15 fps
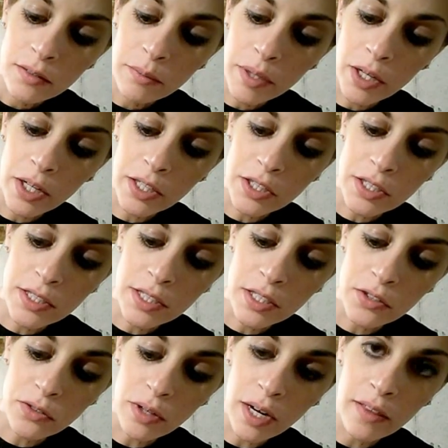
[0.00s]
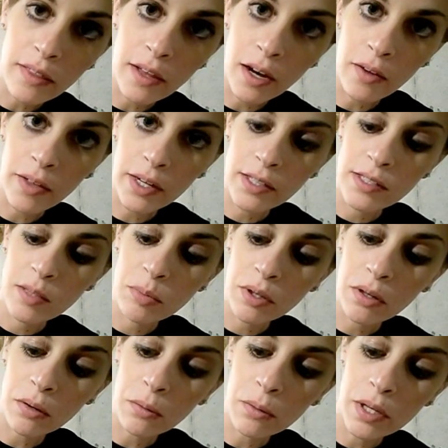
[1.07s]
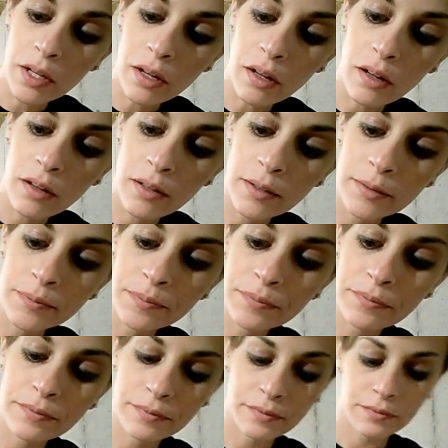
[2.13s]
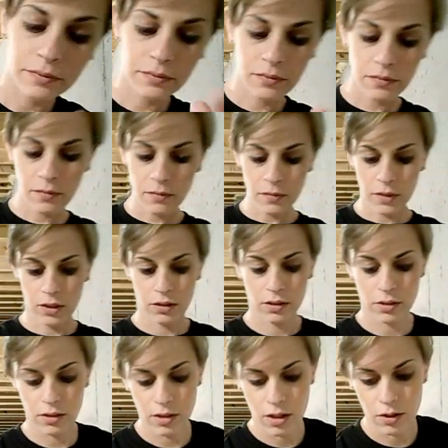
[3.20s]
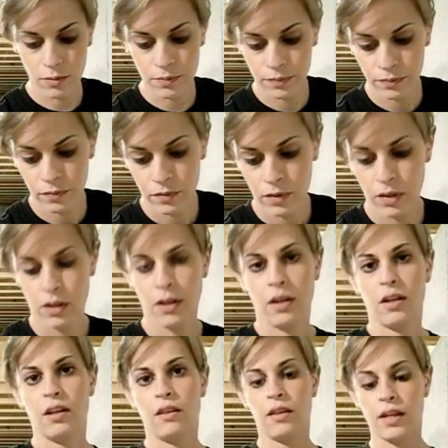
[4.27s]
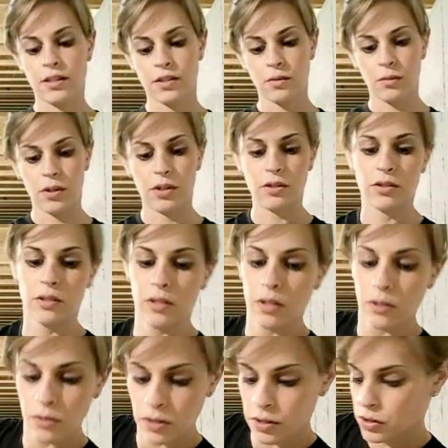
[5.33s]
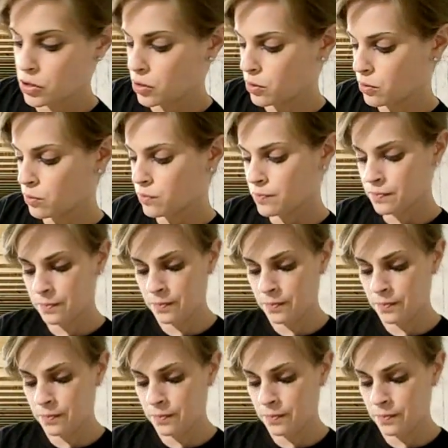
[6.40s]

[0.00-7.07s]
bearing just sits right in there like a typical wheel. So that's the Witter's Ghost 2.